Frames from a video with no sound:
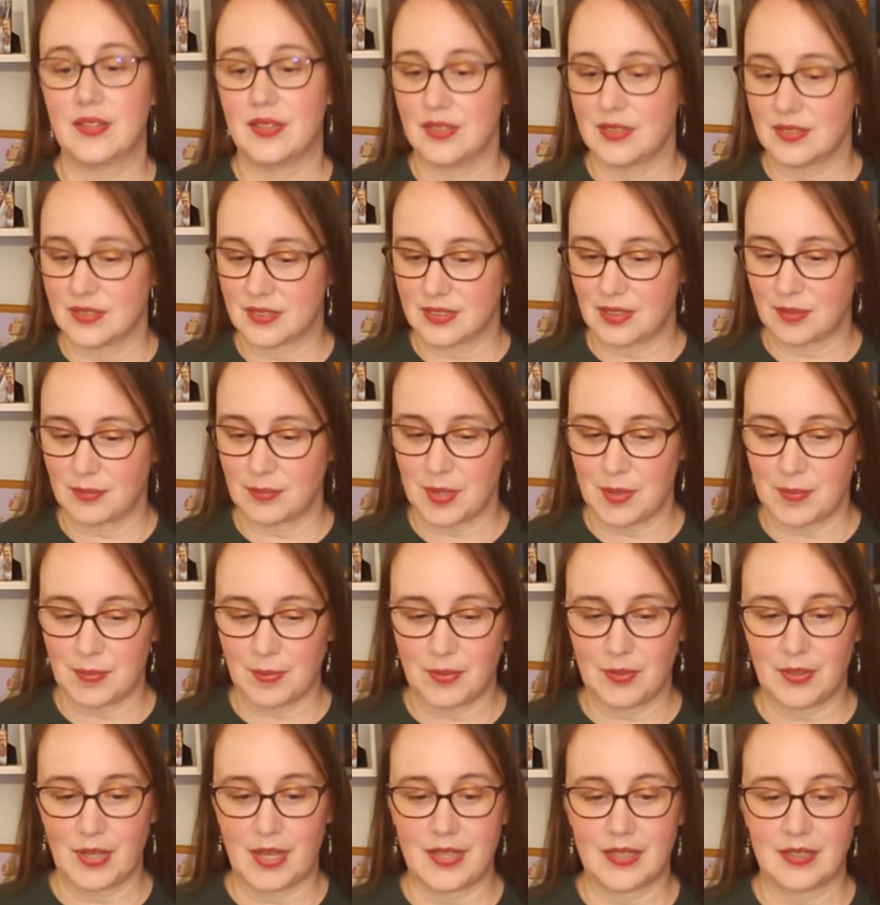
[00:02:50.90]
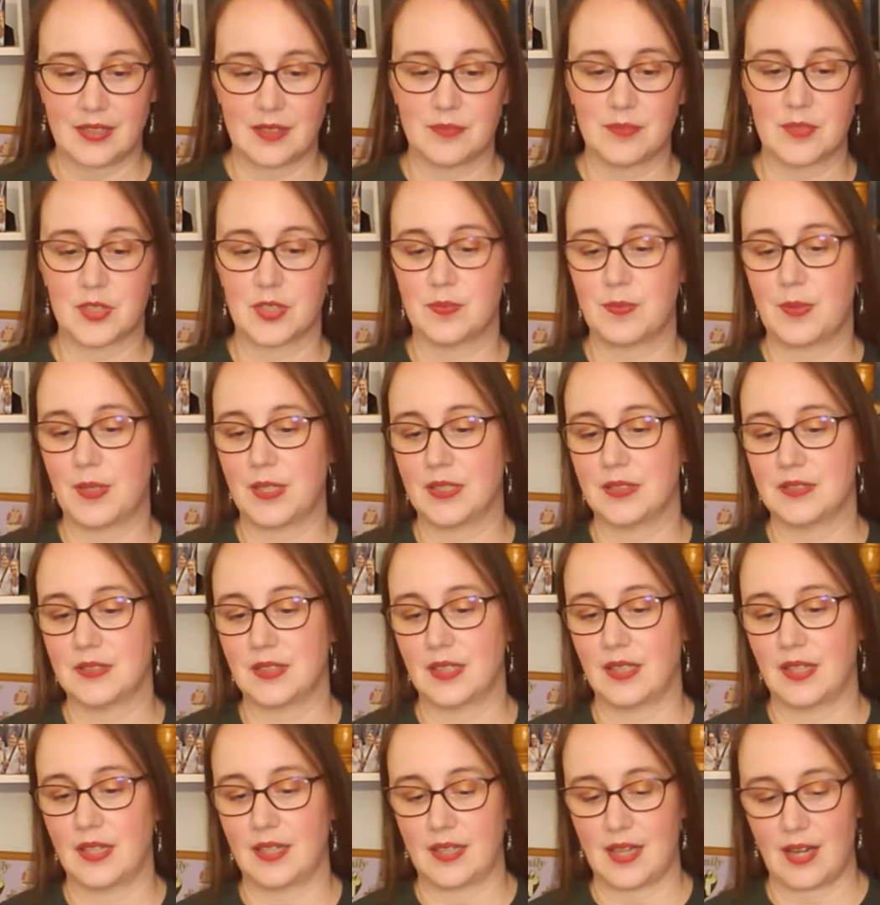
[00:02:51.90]
Some people like them just because
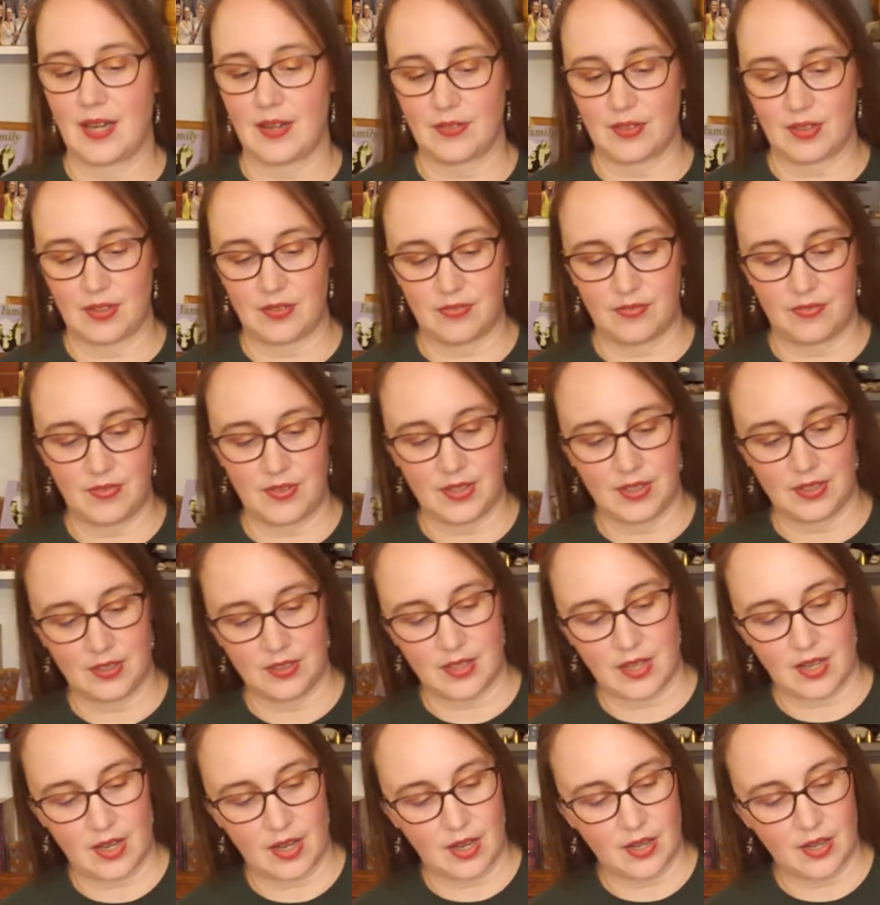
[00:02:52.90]
they like how they feel.